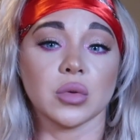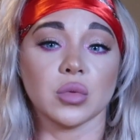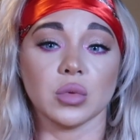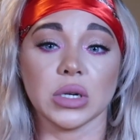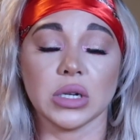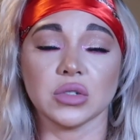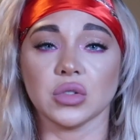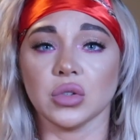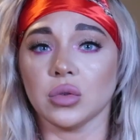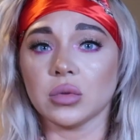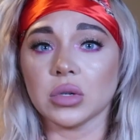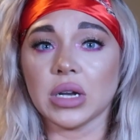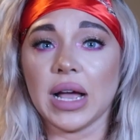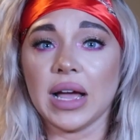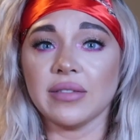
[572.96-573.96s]
What else? You
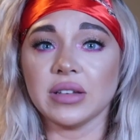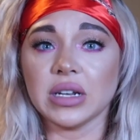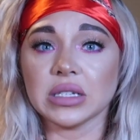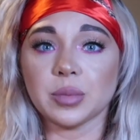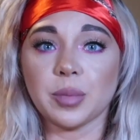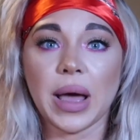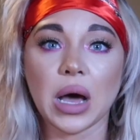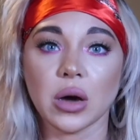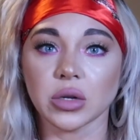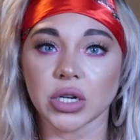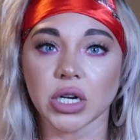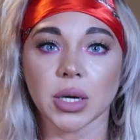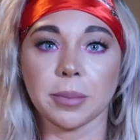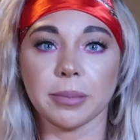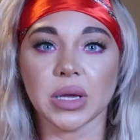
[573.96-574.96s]
can have it as
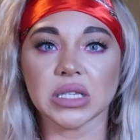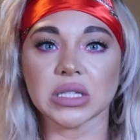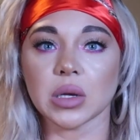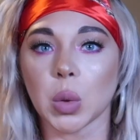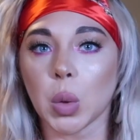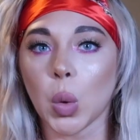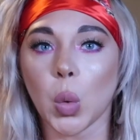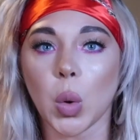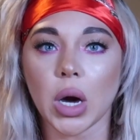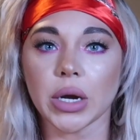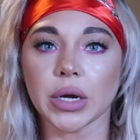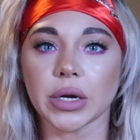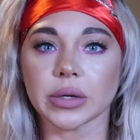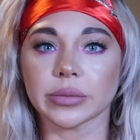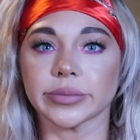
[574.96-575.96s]
powder, mix it with
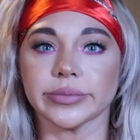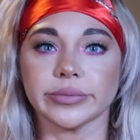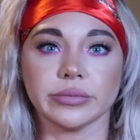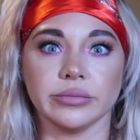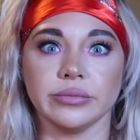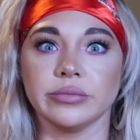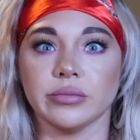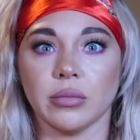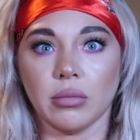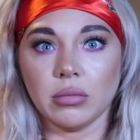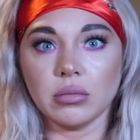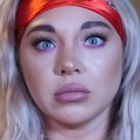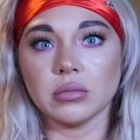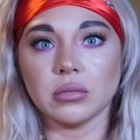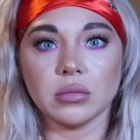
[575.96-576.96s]
water.
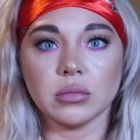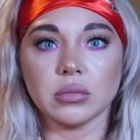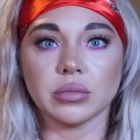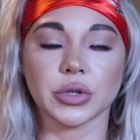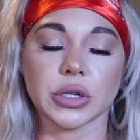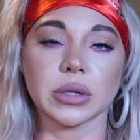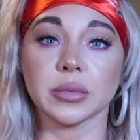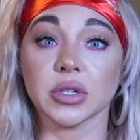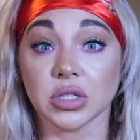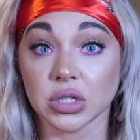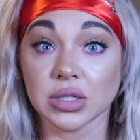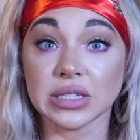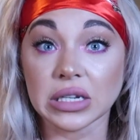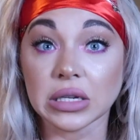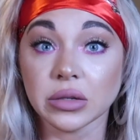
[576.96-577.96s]
Pretty much a
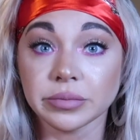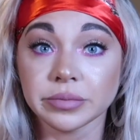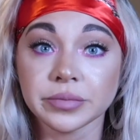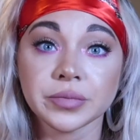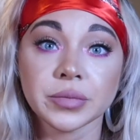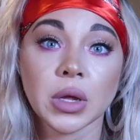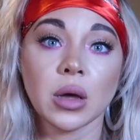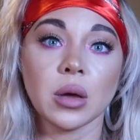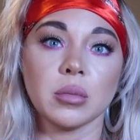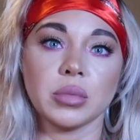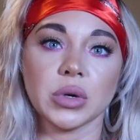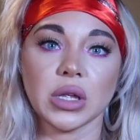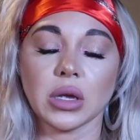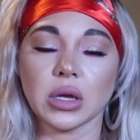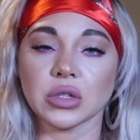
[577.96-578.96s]
tea.
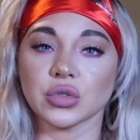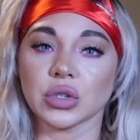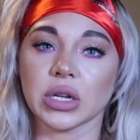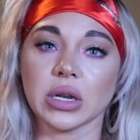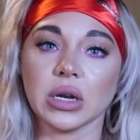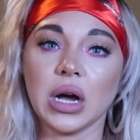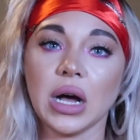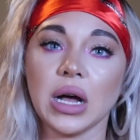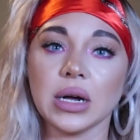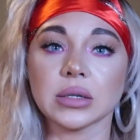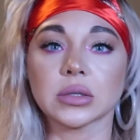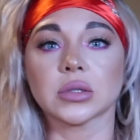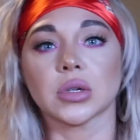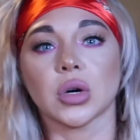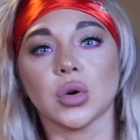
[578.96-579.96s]
But you can drink it
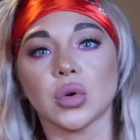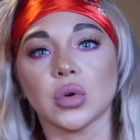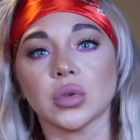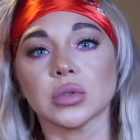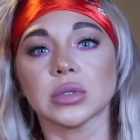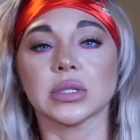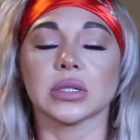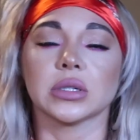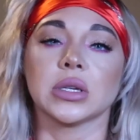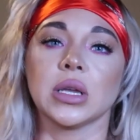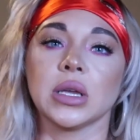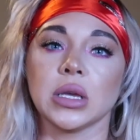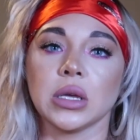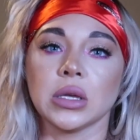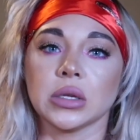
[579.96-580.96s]
hot, cold.
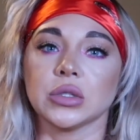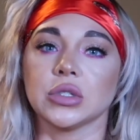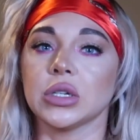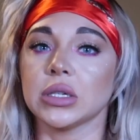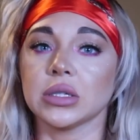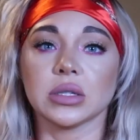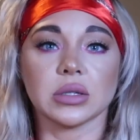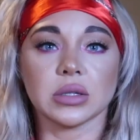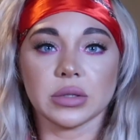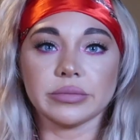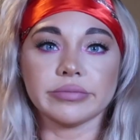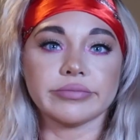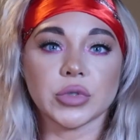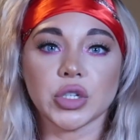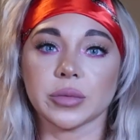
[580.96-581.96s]
Just
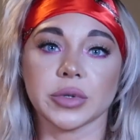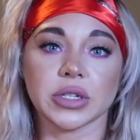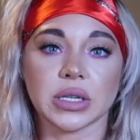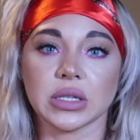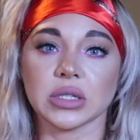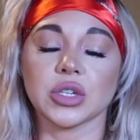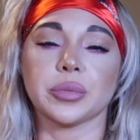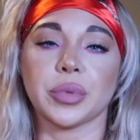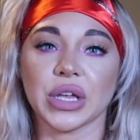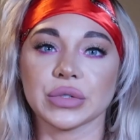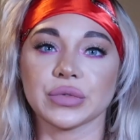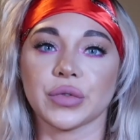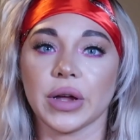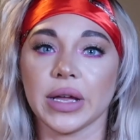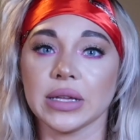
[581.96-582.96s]
turmeric is your
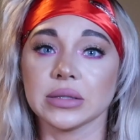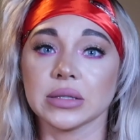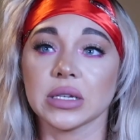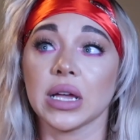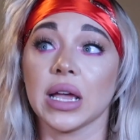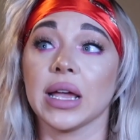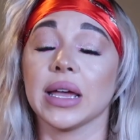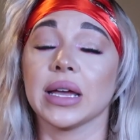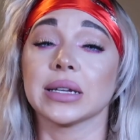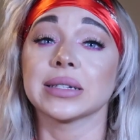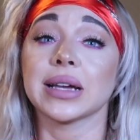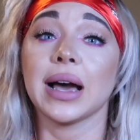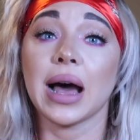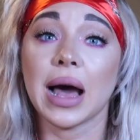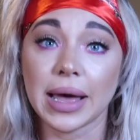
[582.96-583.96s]
best friend, and
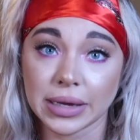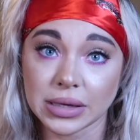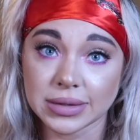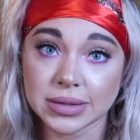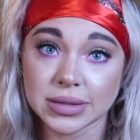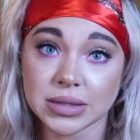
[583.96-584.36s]
ice.